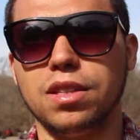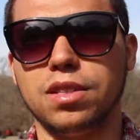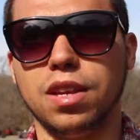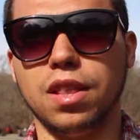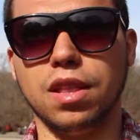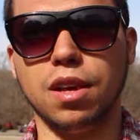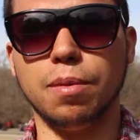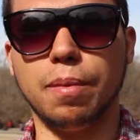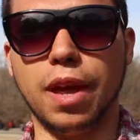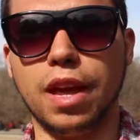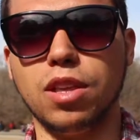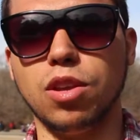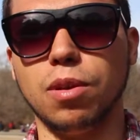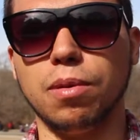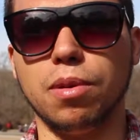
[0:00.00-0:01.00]
to them
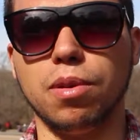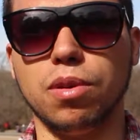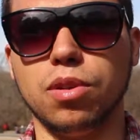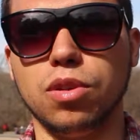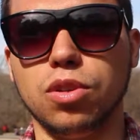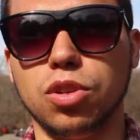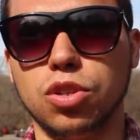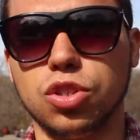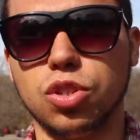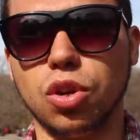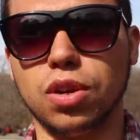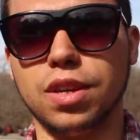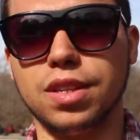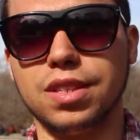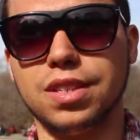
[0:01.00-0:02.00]
and you're
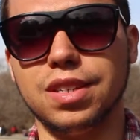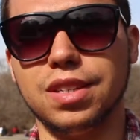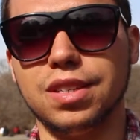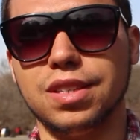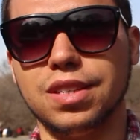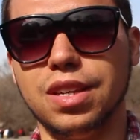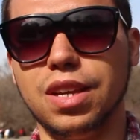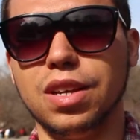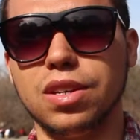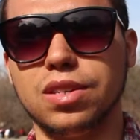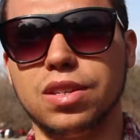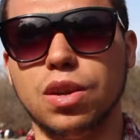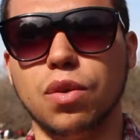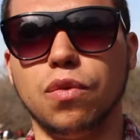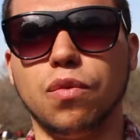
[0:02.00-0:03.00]
starting to see
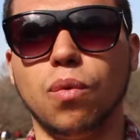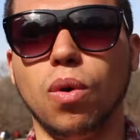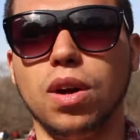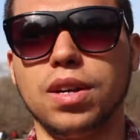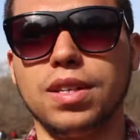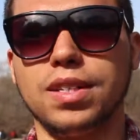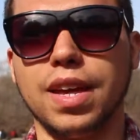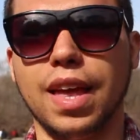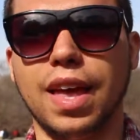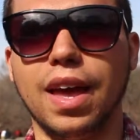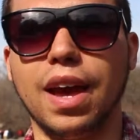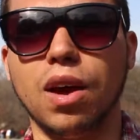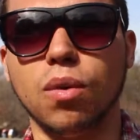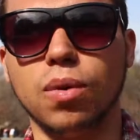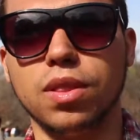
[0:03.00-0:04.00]
yourself wanting to
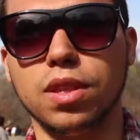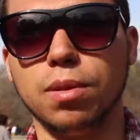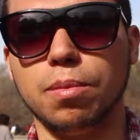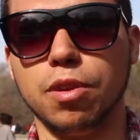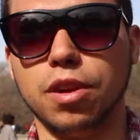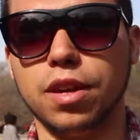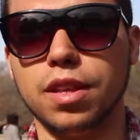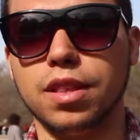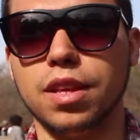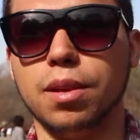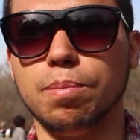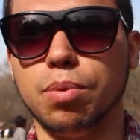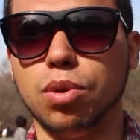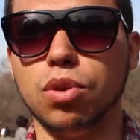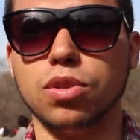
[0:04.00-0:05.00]
hang out with them or
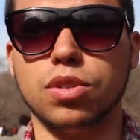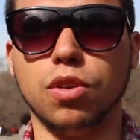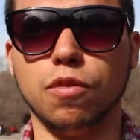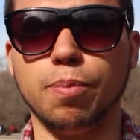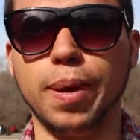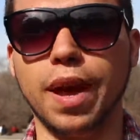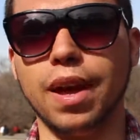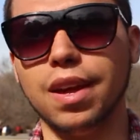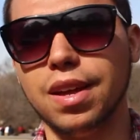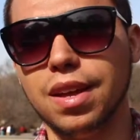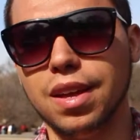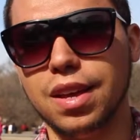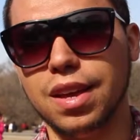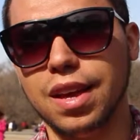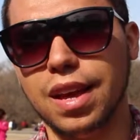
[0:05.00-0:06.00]
anything, pull yourself back.
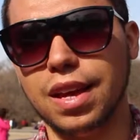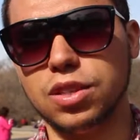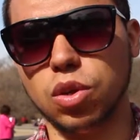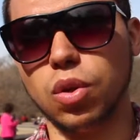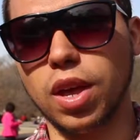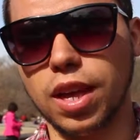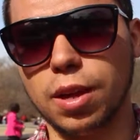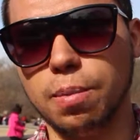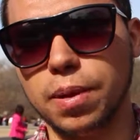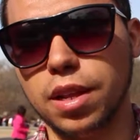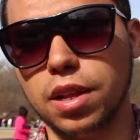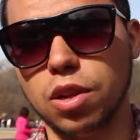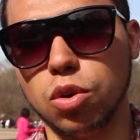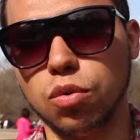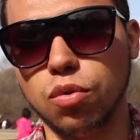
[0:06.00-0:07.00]
It's okay to be
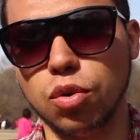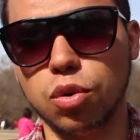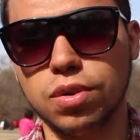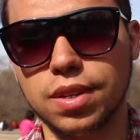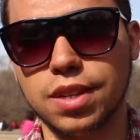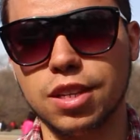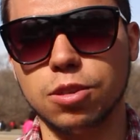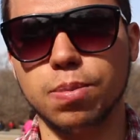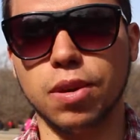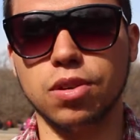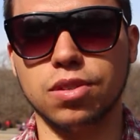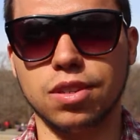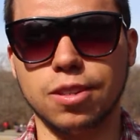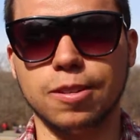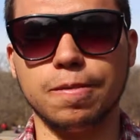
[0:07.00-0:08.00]
a little rude to this
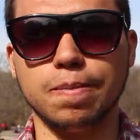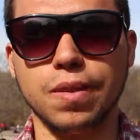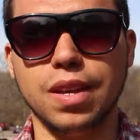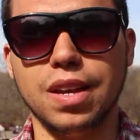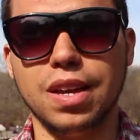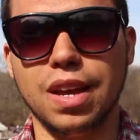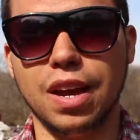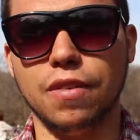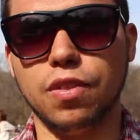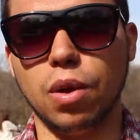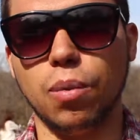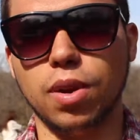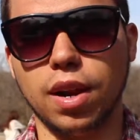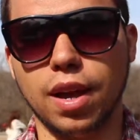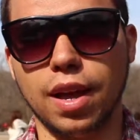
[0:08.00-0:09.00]
person if they
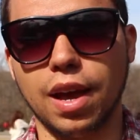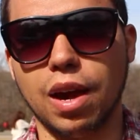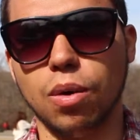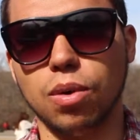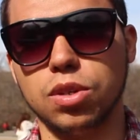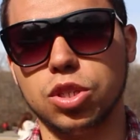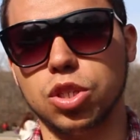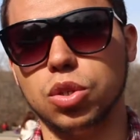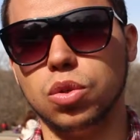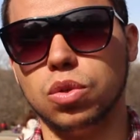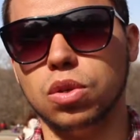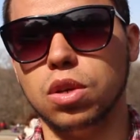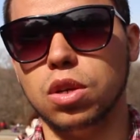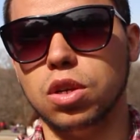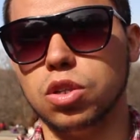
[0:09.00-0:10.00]
want to hang out with you.
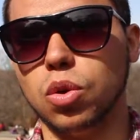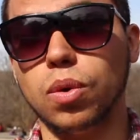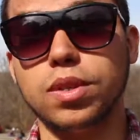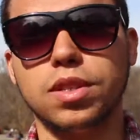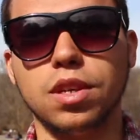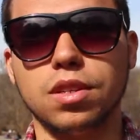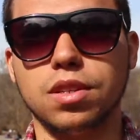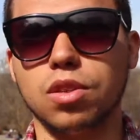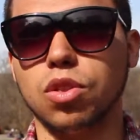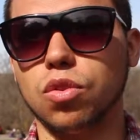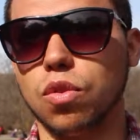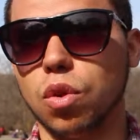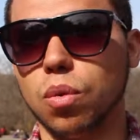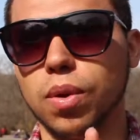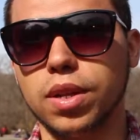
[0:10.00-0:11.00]
It's always good to
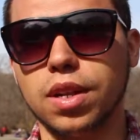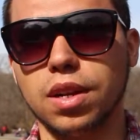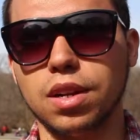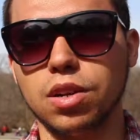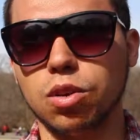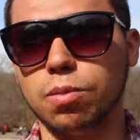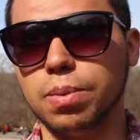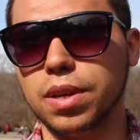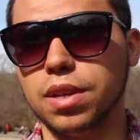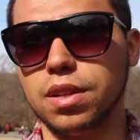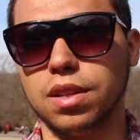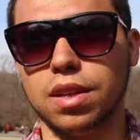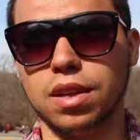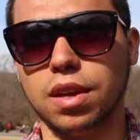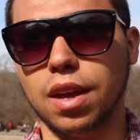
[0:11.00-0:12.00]
throw in a little bit
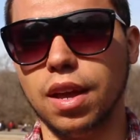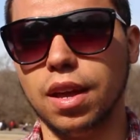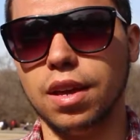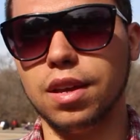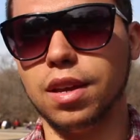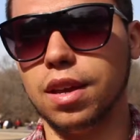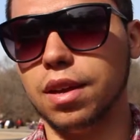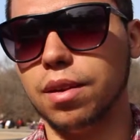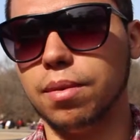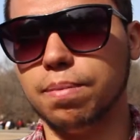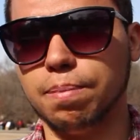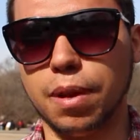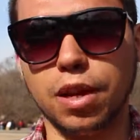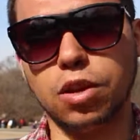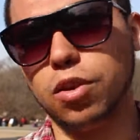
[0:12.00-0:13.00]
like, hey,
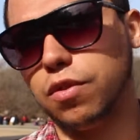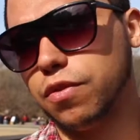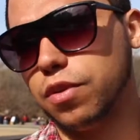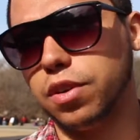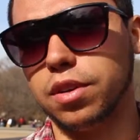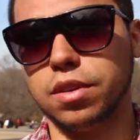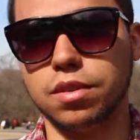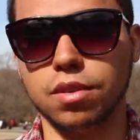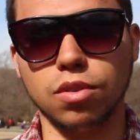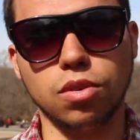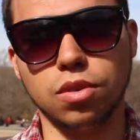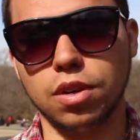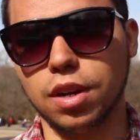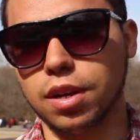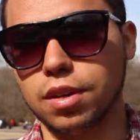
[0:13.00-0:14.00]
my girlfriend,
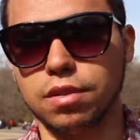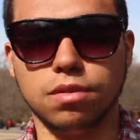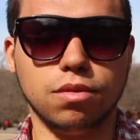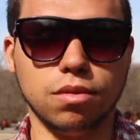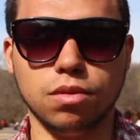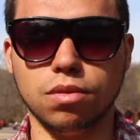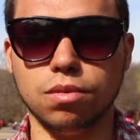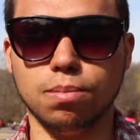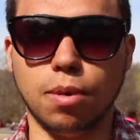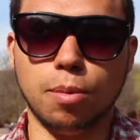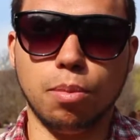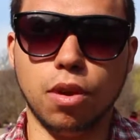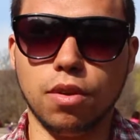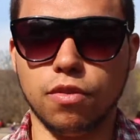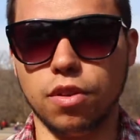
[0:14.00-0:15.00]
or like my
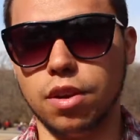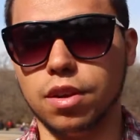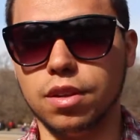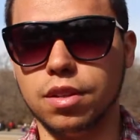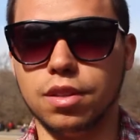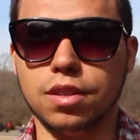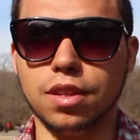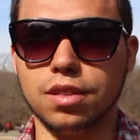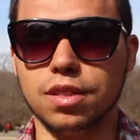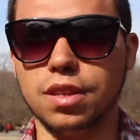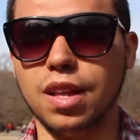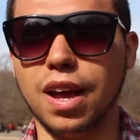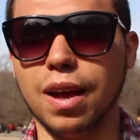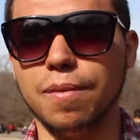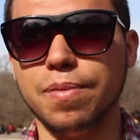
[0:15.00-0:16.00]
boyfriend, and this and
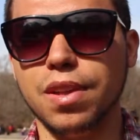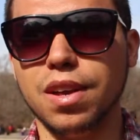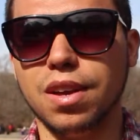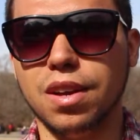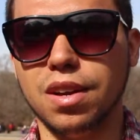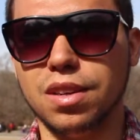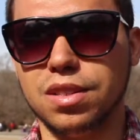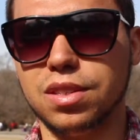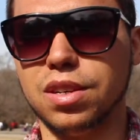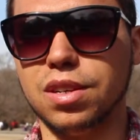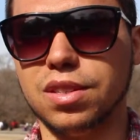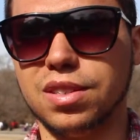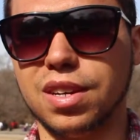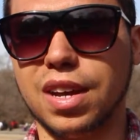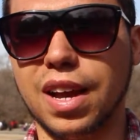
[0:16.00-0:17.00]
that,
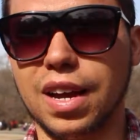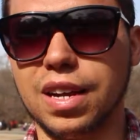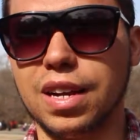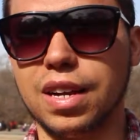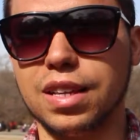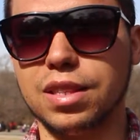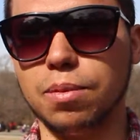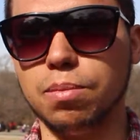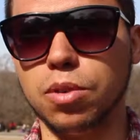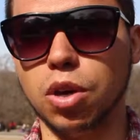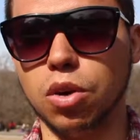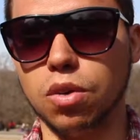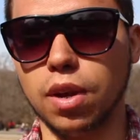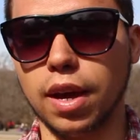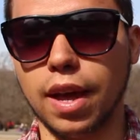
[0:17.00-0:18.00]
to kind of let them
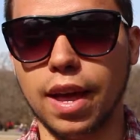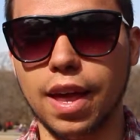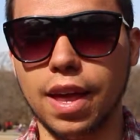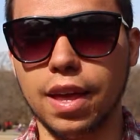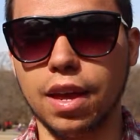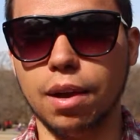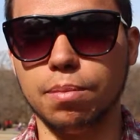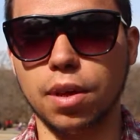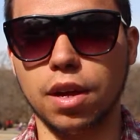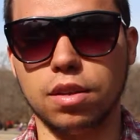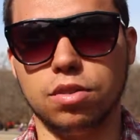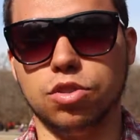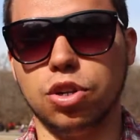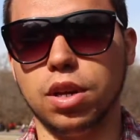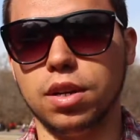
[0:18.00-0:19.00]
know, like, hey, I'm
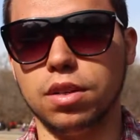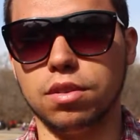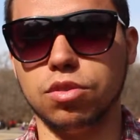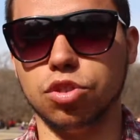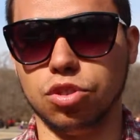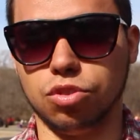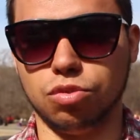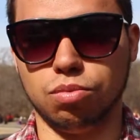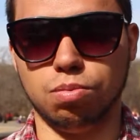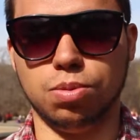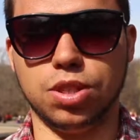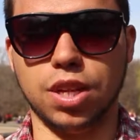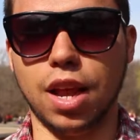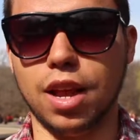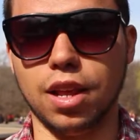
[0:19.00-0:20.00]
not trying to just
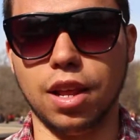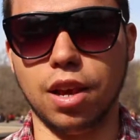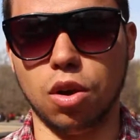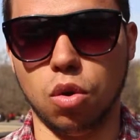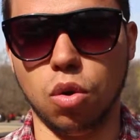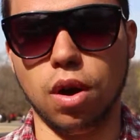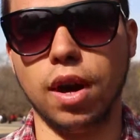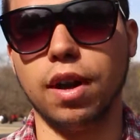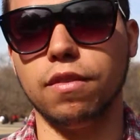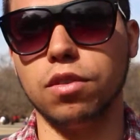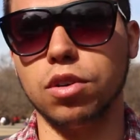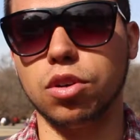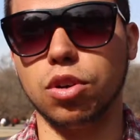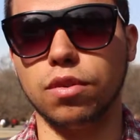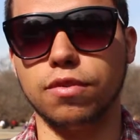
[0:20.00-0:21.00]
say like, oh, I have
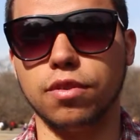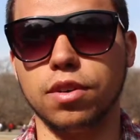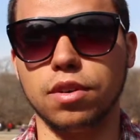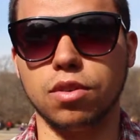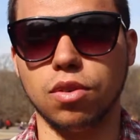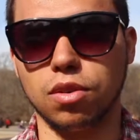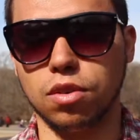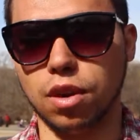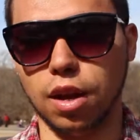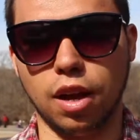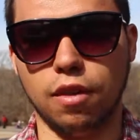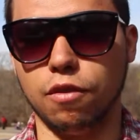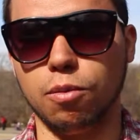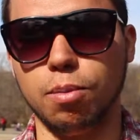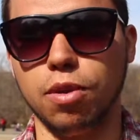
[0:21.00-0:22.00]
a girlfriend or I
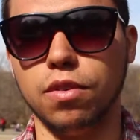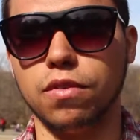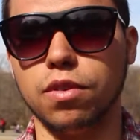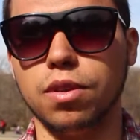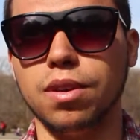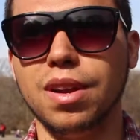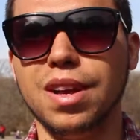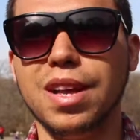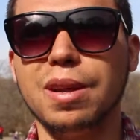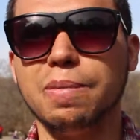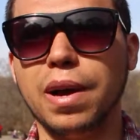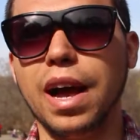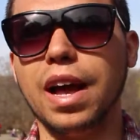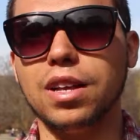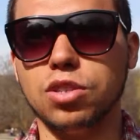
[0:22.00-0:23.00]
have a boyfriend.
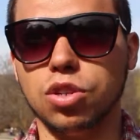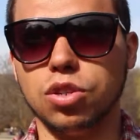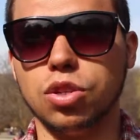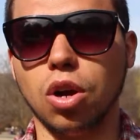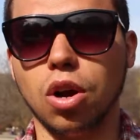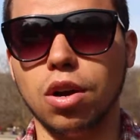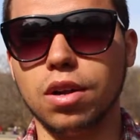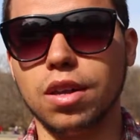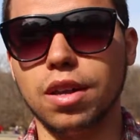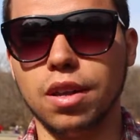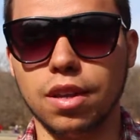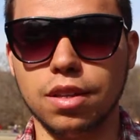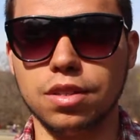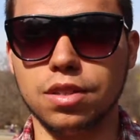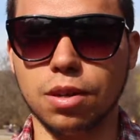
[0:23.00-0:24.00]
But as you're
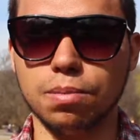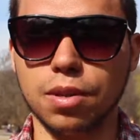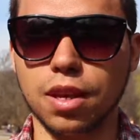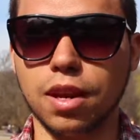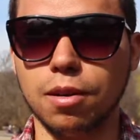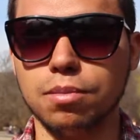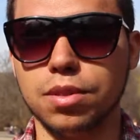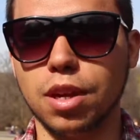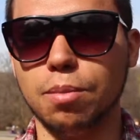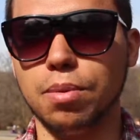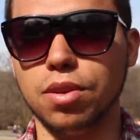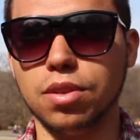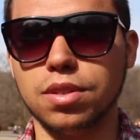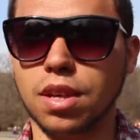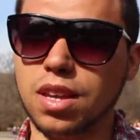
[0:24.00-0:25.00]
talking and something comes up
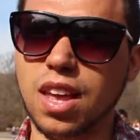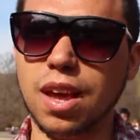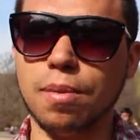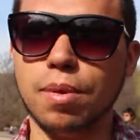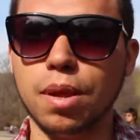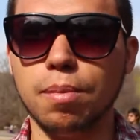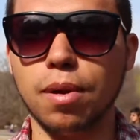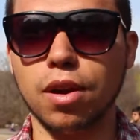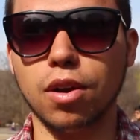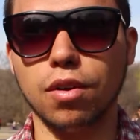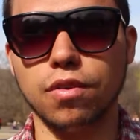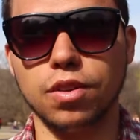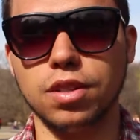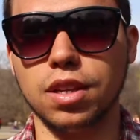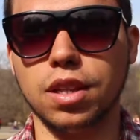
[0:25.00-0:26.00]
and you say, yeah, me and my
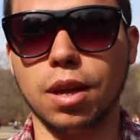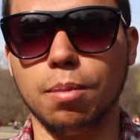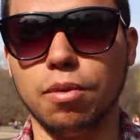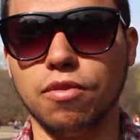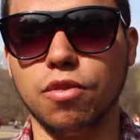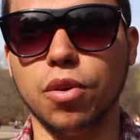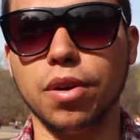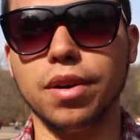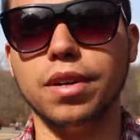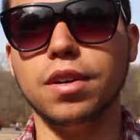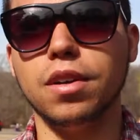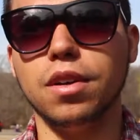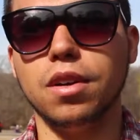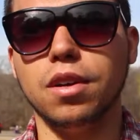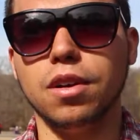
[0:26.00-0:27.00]
girlfriend did that before,
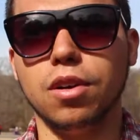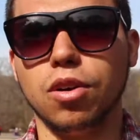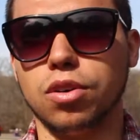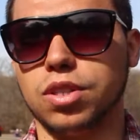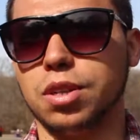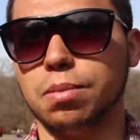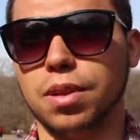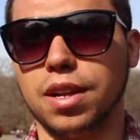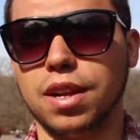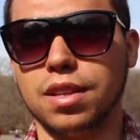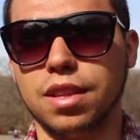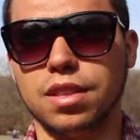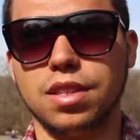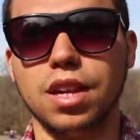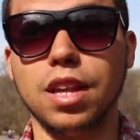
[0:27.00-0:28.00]
or something like
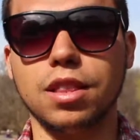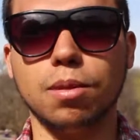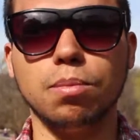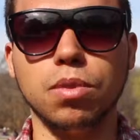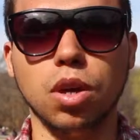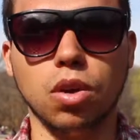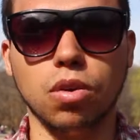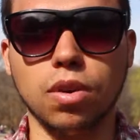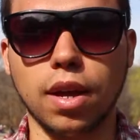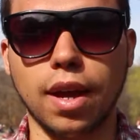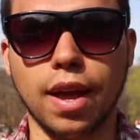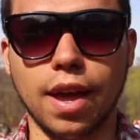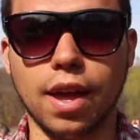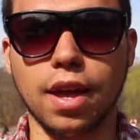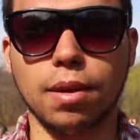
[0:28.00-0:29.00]
that, to let them know, like,
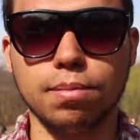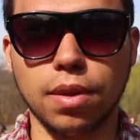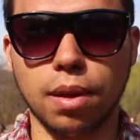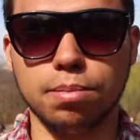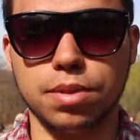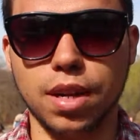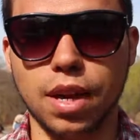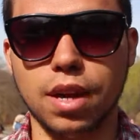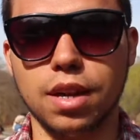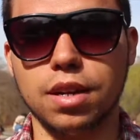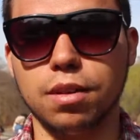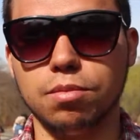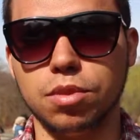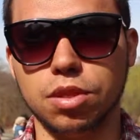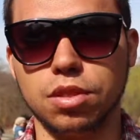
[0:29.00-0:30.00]
hey, I'm
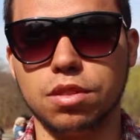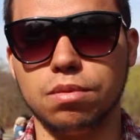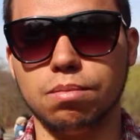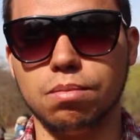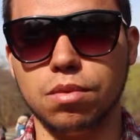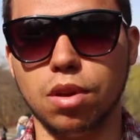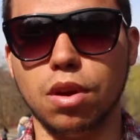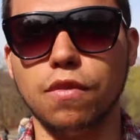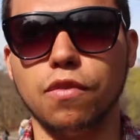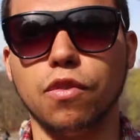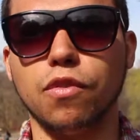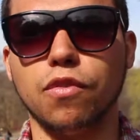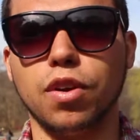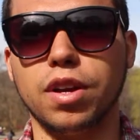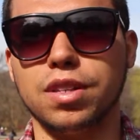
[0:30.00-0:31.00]
taken, I'm just looking
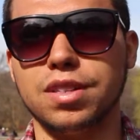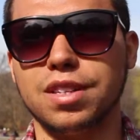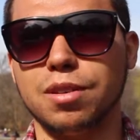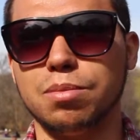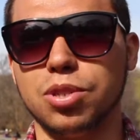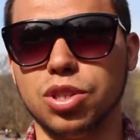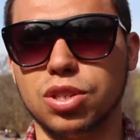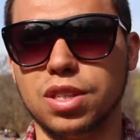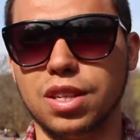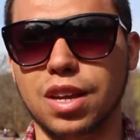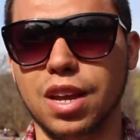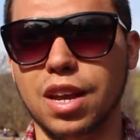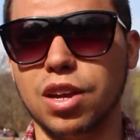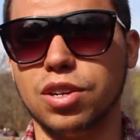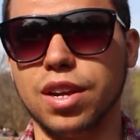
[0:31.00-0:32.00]
for friends, I'm just
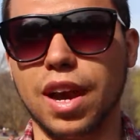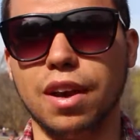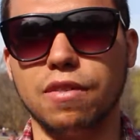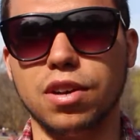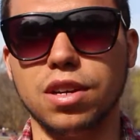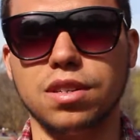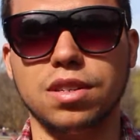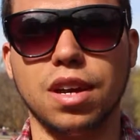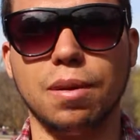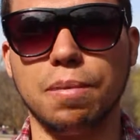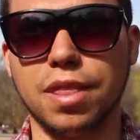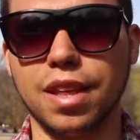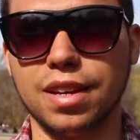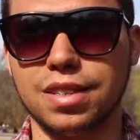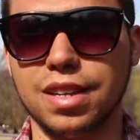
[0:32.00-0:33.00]
here to have a good time,
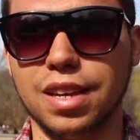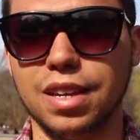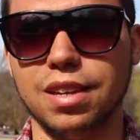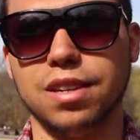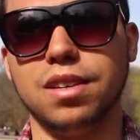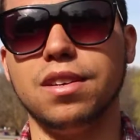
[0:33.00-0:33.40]
and that's it.